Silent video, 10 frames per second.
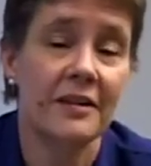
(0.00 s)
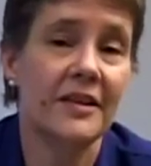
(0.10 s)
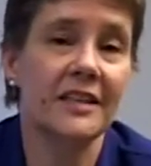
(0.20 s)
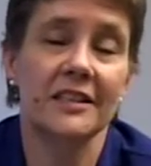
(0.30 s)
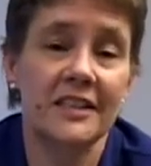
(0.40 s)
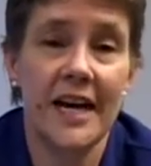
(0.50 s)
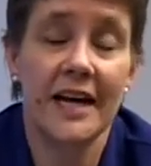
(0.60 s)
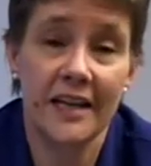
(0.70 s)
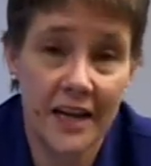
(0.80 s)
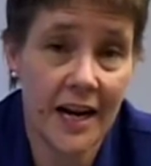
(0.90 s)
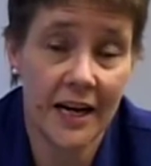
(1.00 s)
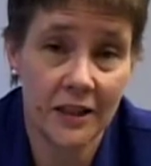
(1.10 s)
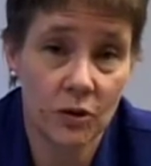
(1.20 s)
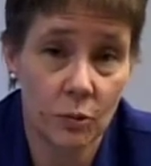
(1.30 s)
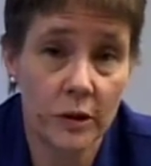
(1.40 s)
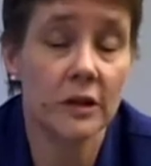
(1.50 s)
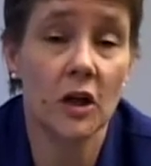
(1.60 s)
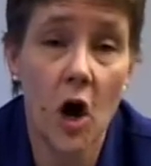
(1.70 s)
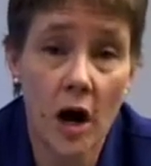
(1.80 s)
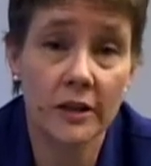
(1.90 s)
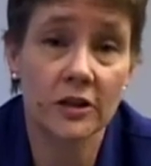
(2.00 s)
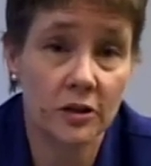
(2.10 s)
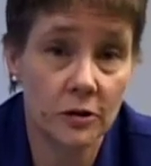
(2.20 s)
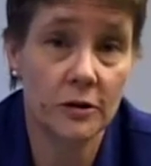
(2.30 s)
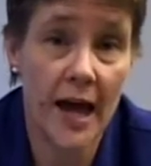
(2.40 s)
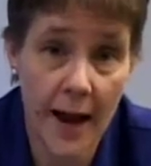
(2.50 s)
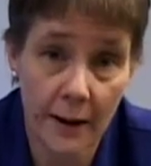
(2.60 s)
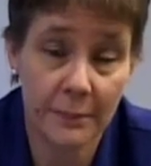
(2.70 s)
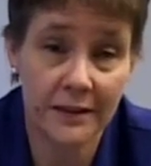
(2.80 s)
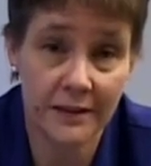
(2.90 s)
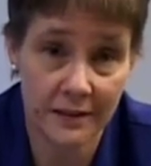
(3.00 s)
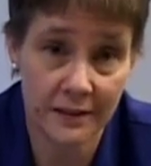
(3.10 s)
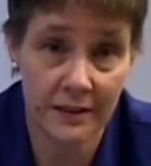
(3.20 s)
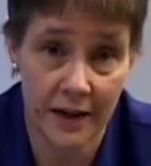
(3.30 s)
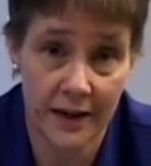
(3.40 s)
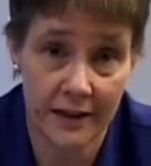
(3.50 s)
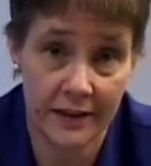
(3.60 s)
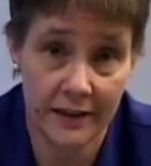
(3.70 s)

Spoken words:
This day and age, we're a lawsuit happy society.